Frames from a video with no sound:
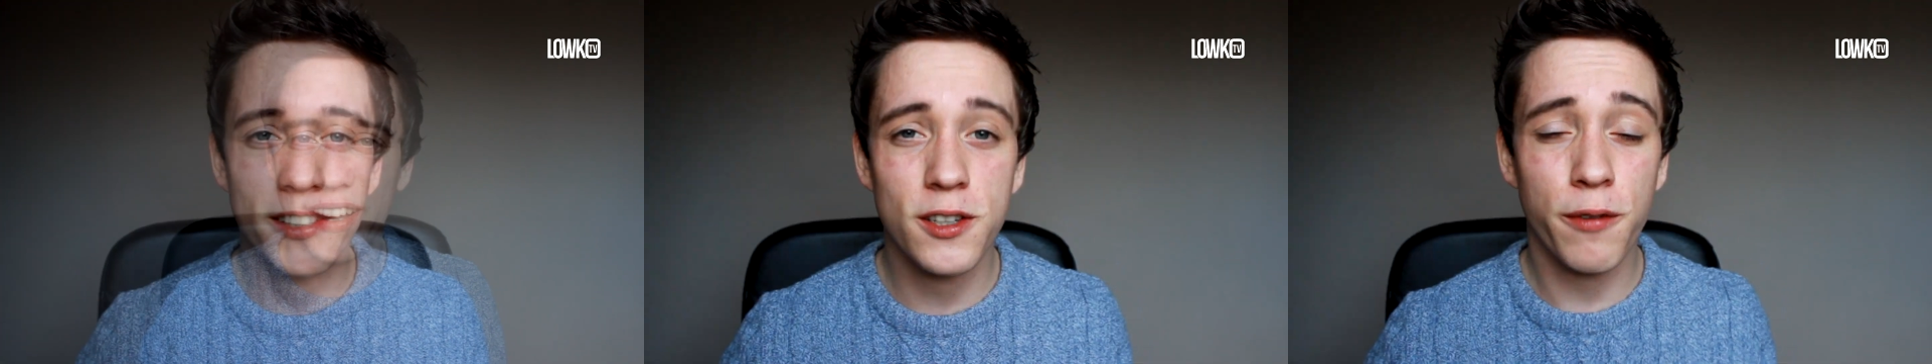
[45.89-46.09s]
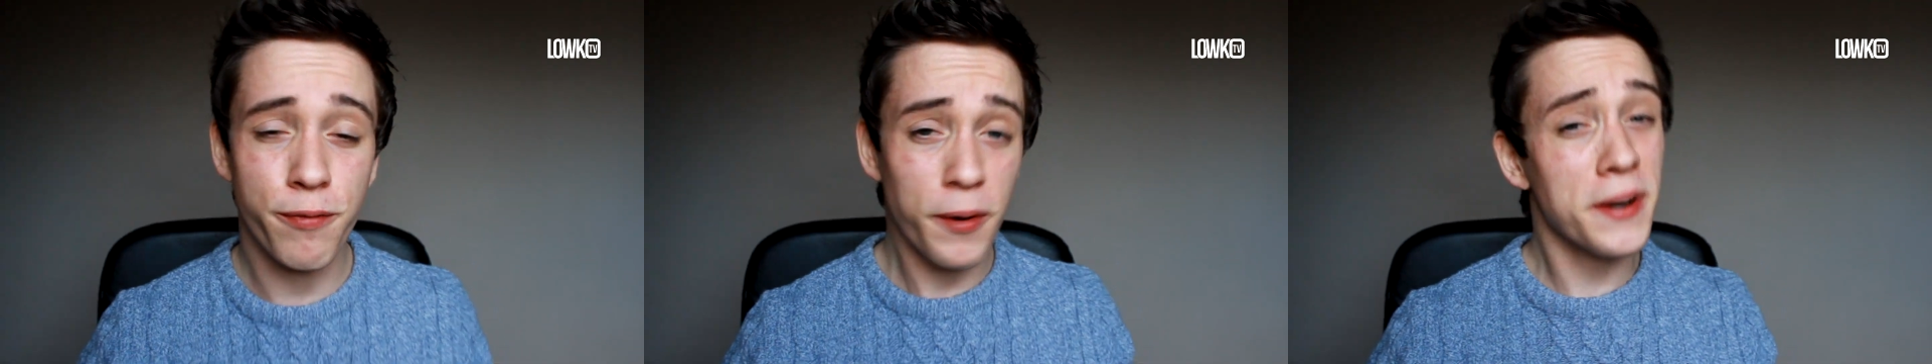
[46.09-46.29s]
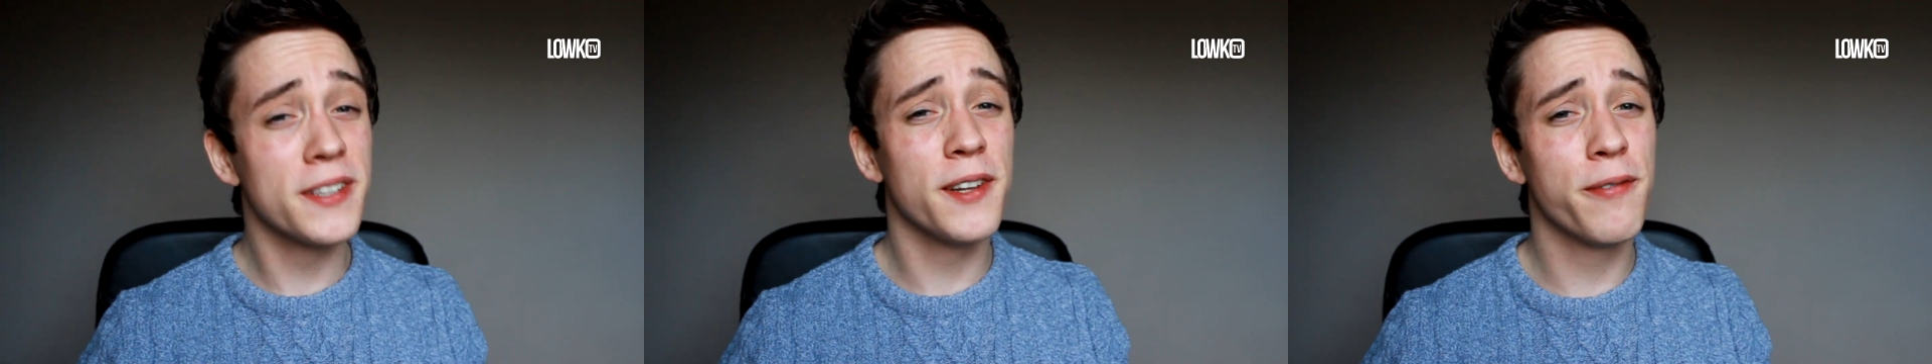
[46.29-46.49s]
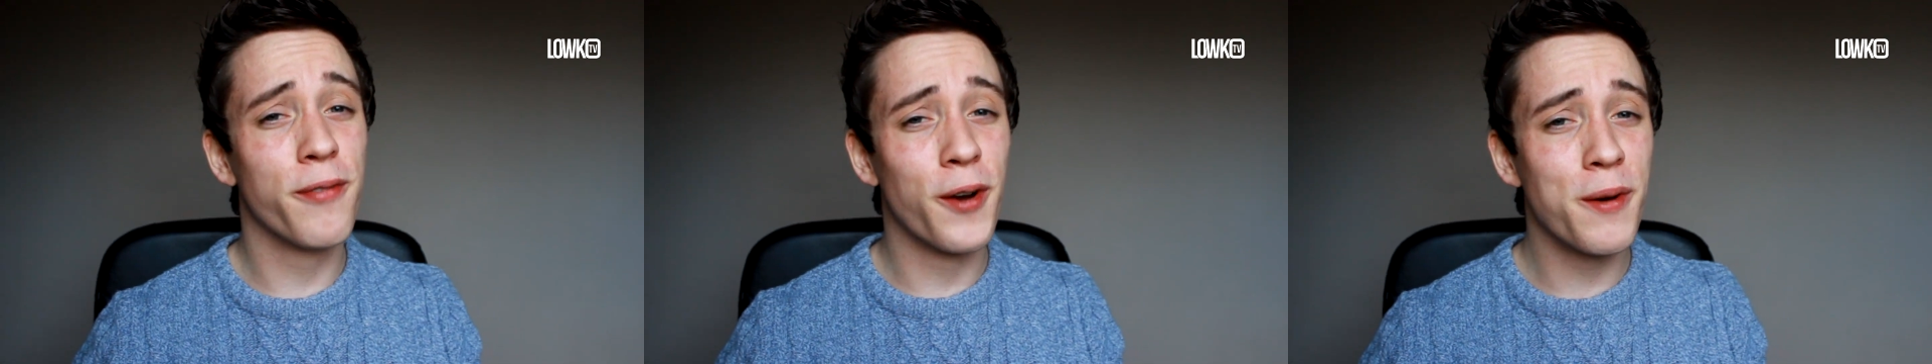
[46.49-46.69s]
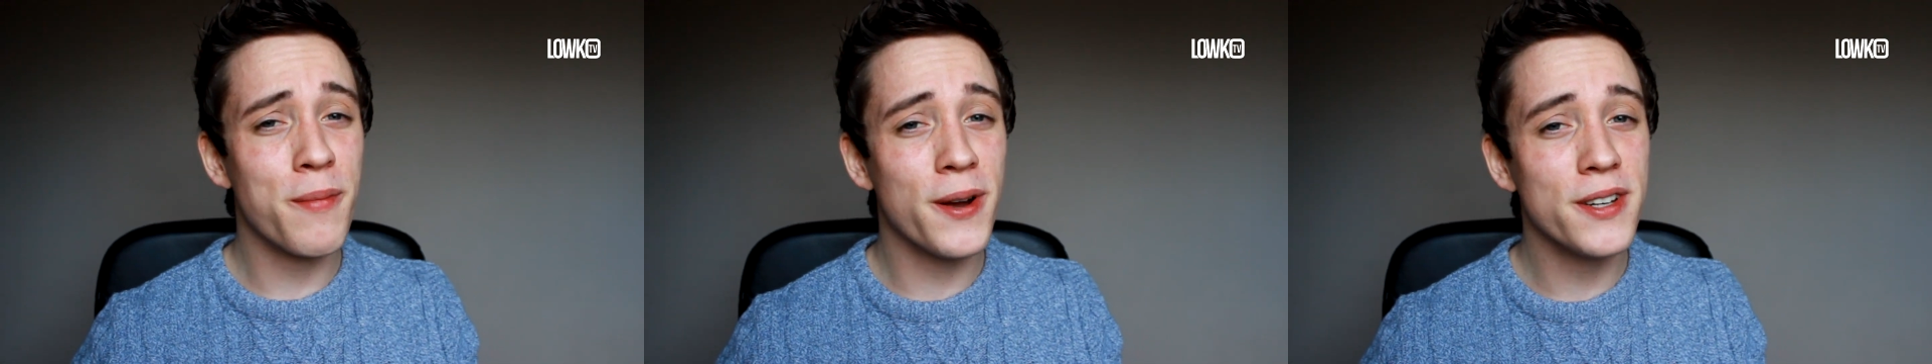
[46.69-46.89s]
So first and
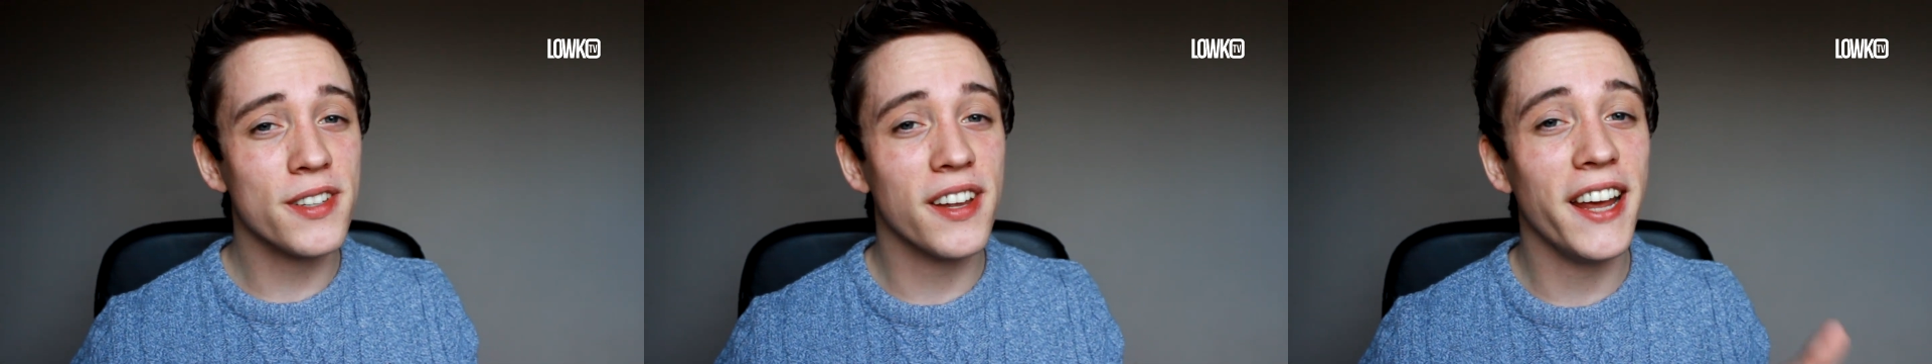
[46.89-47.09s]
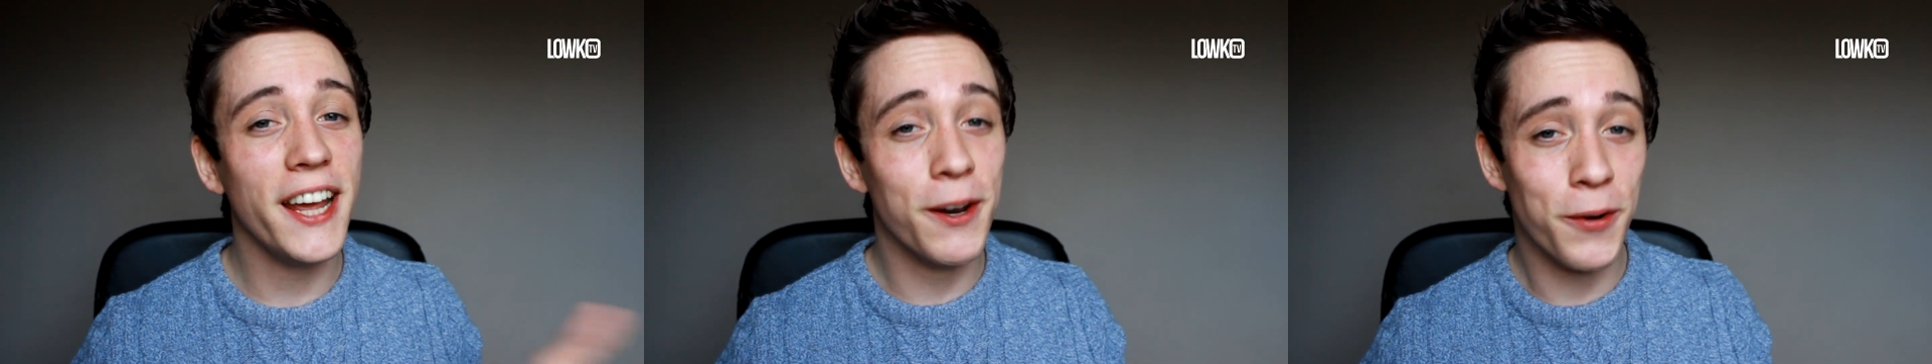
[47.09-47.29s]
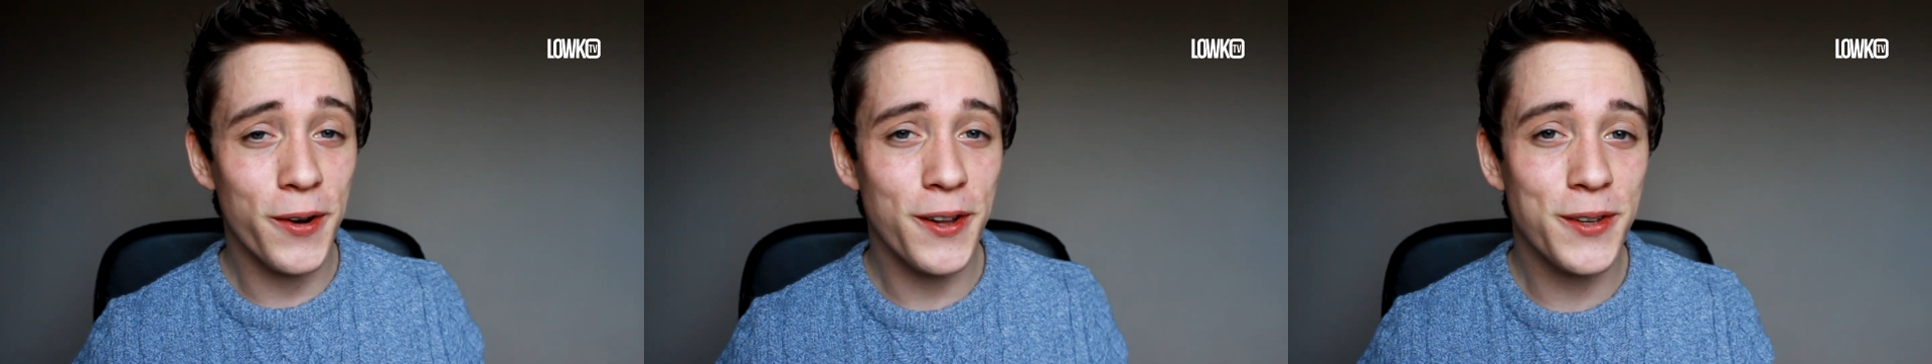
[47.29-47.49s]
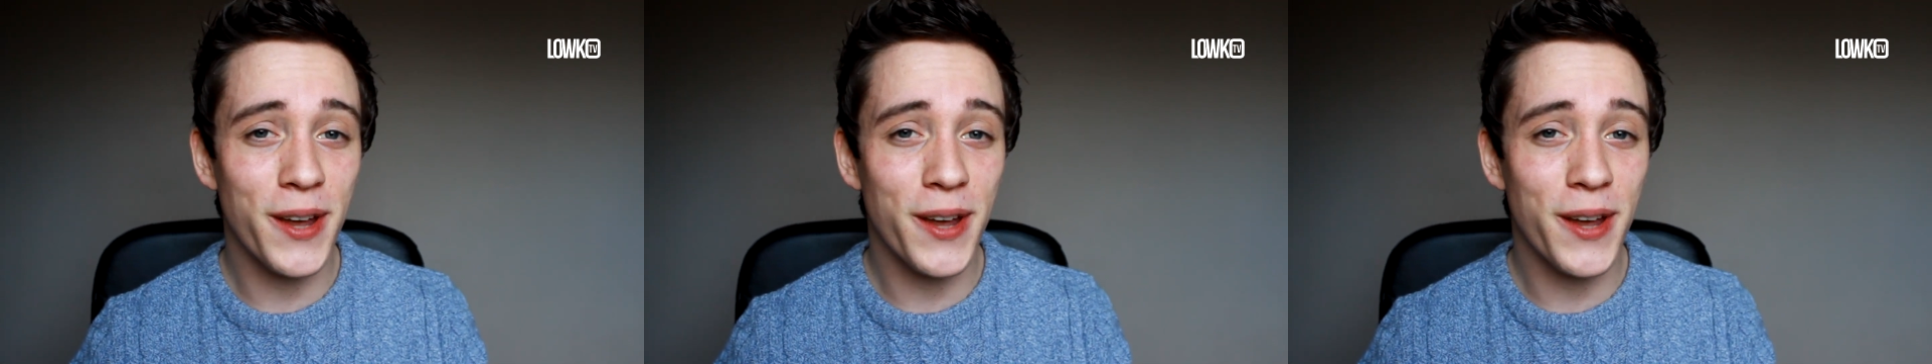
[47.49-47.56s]
foremost, in order